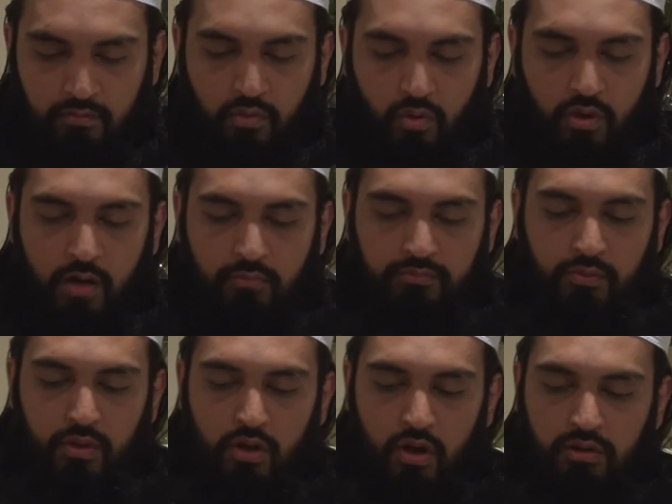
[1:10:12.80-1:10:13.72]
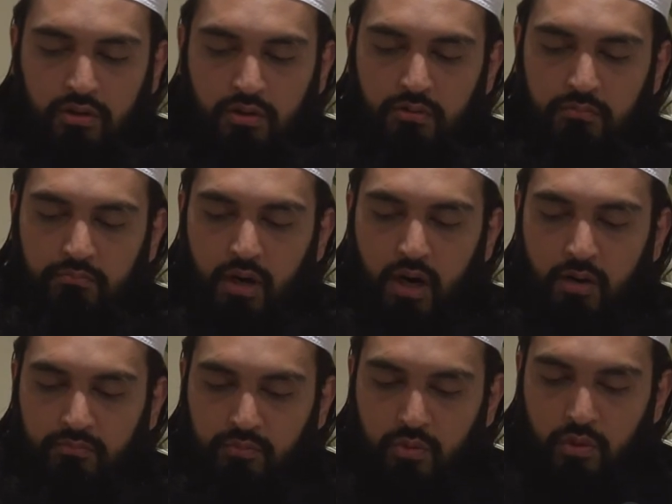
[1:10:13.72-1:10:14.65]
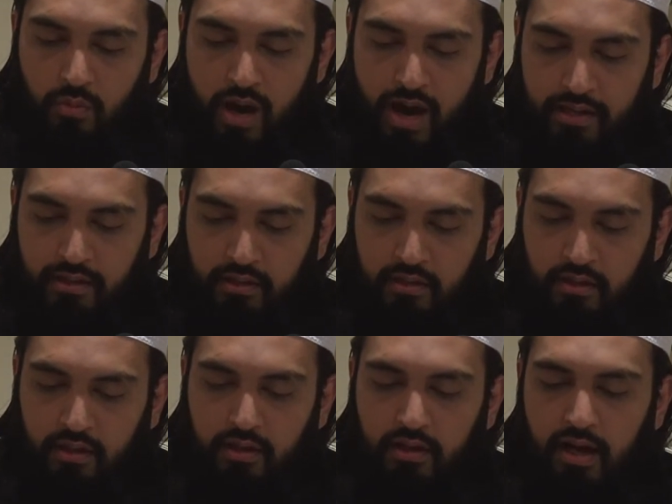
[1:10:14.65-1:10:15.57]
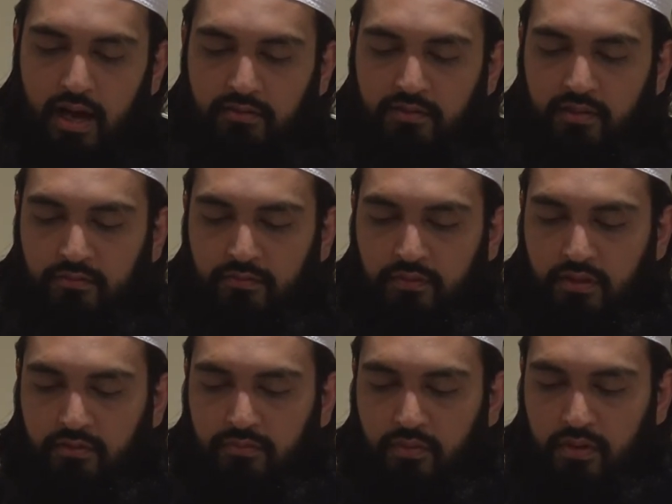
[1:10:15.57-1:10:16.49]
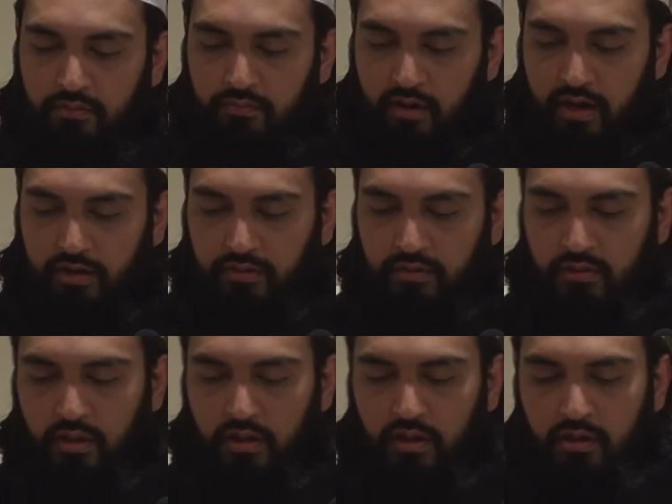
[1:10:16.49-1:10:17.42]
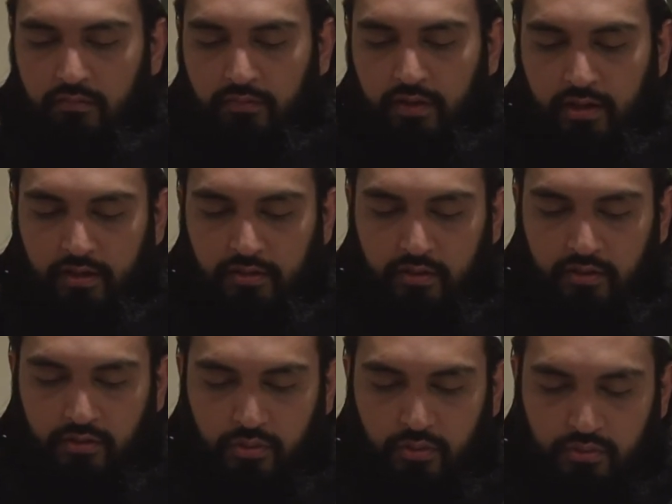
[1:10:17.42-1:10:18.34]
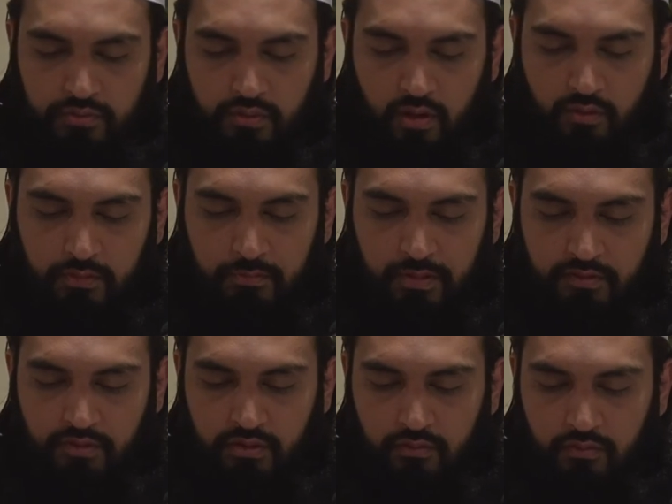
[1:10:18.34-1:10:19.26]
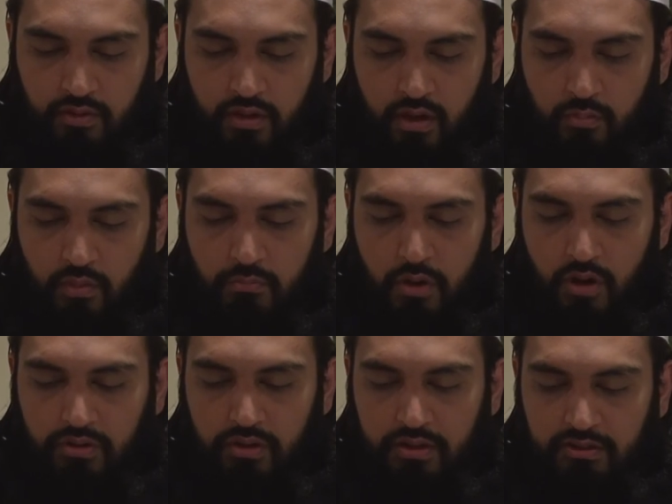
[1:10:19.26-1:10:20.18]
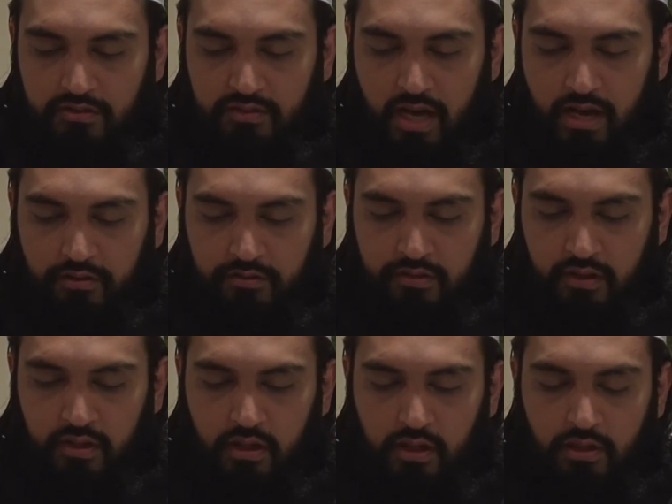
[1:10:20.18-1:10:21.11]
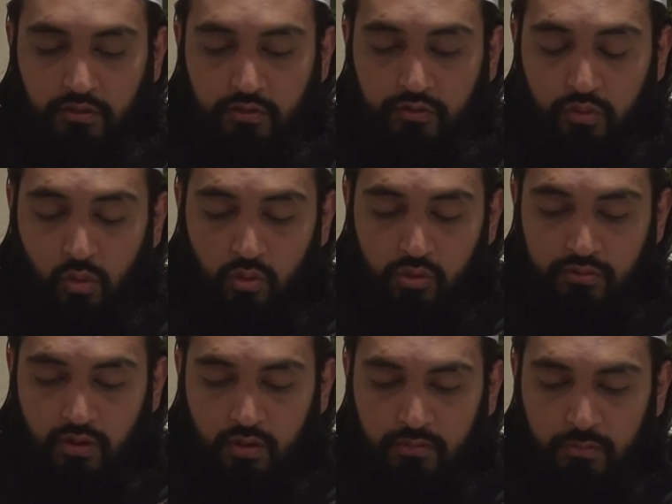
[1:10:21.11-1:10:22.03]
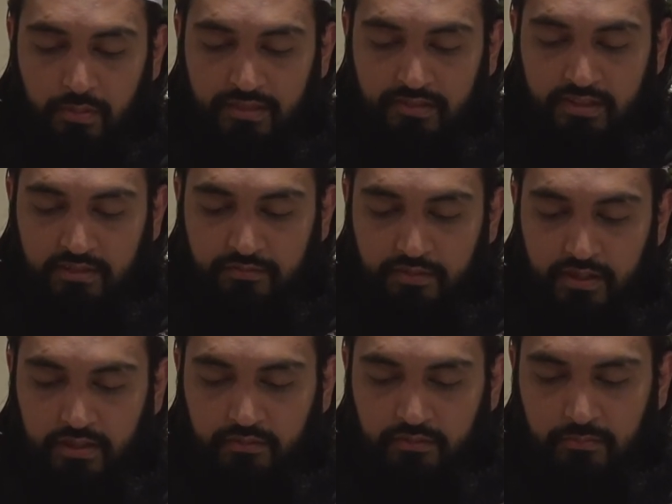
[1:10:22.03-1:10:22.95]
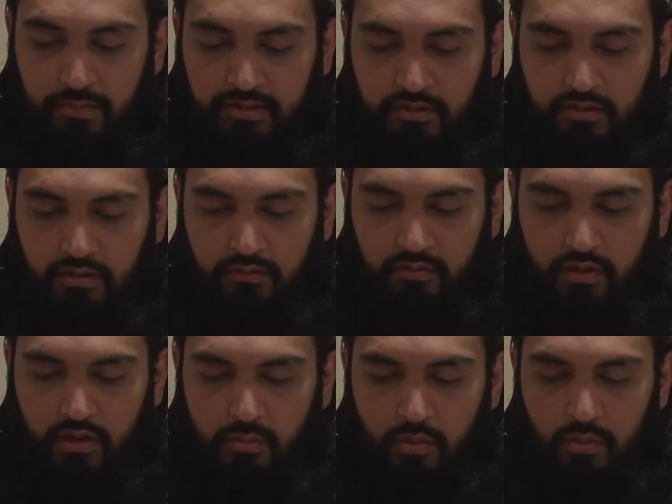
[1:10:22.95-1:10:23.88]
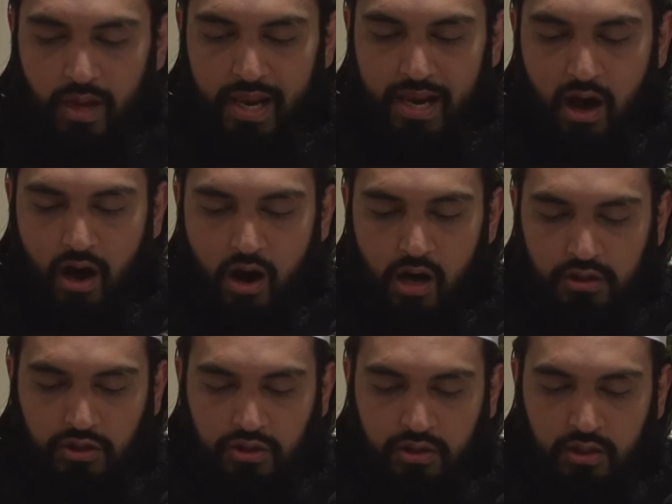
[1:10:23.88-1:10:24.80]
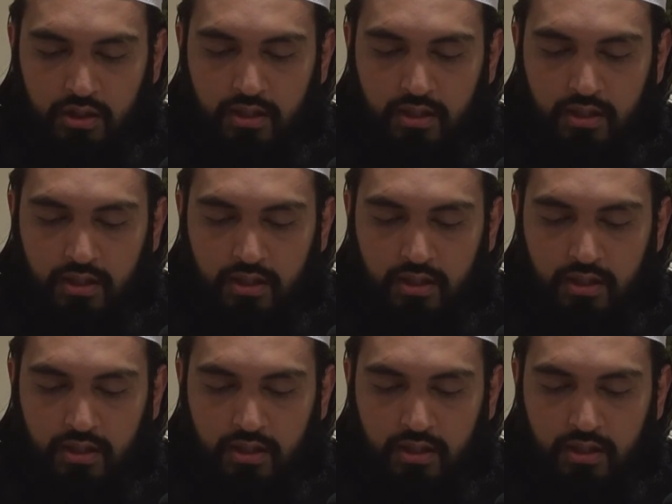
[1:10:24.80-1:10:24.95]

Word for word: Forearms were long, palms were wide, hands and feet fully fleshed. Fingers and toes of the Messenger of Allah were moderately sized. The soles of the blessed feet of the Messenger of Allah were well arched.